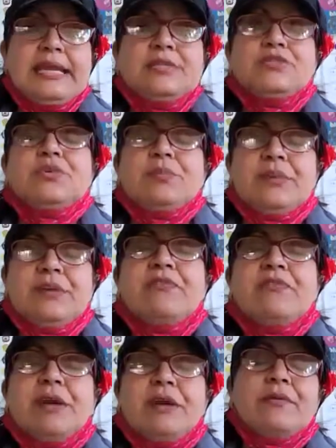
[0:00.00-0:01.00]
eat so be
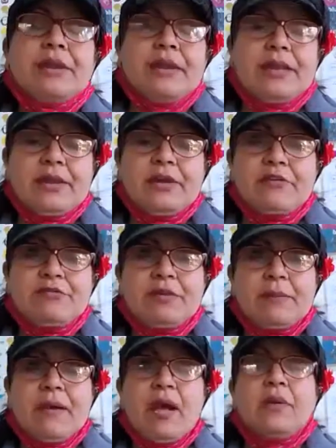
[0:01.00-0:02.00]
very very
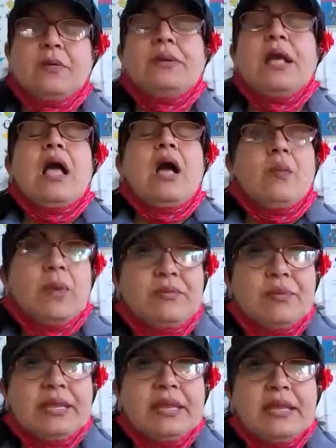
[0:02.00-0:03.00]
careful about
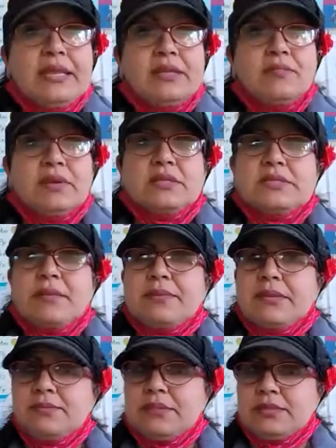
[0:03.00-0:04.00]
what we can eat because
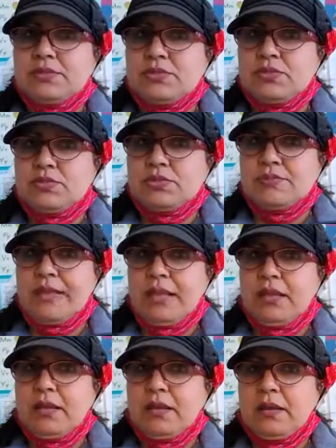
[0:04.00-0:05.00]
sometimes things do
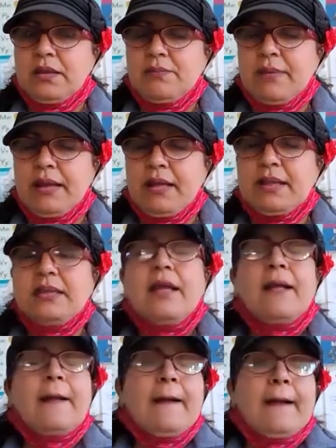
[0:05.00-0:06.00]
smell good, but
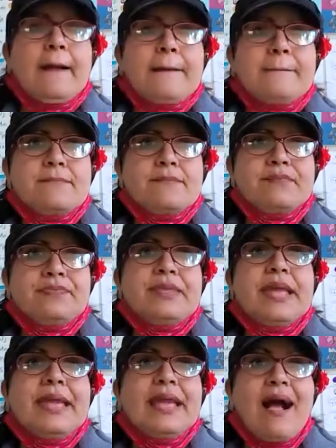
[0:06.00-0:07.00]
um,
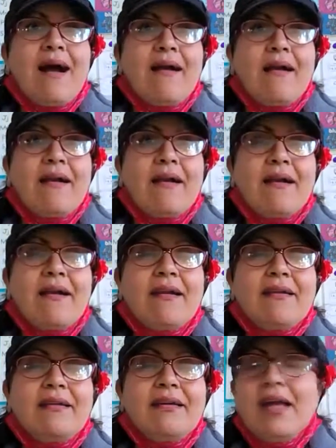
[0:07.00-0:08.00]
they
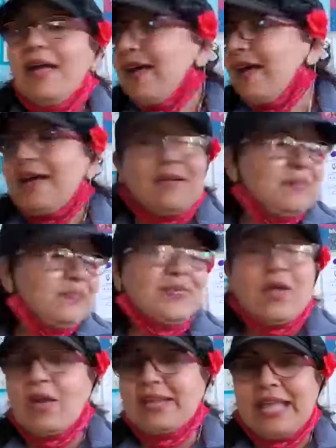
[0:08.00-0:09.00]
are
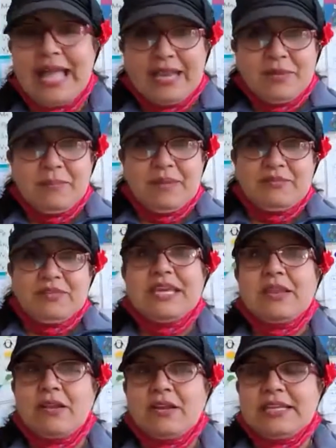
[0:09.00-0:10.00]
um, not edible. We
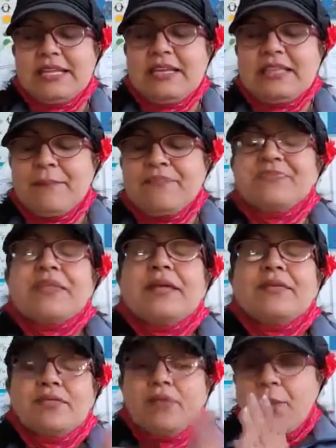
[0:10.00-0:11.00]
cannot eat them.
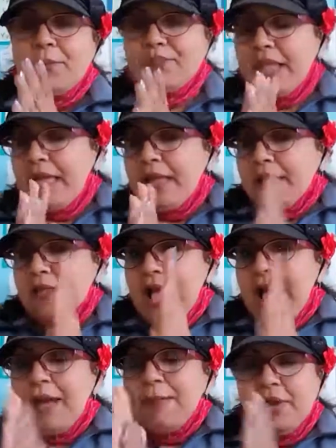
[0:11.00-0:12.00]
So
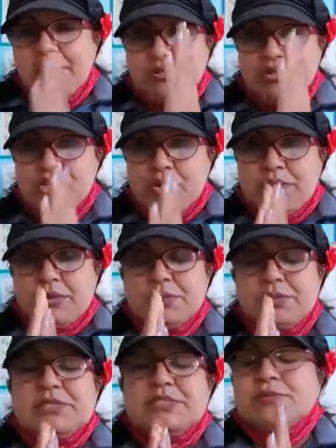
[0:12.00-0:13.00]
I'm going to show you the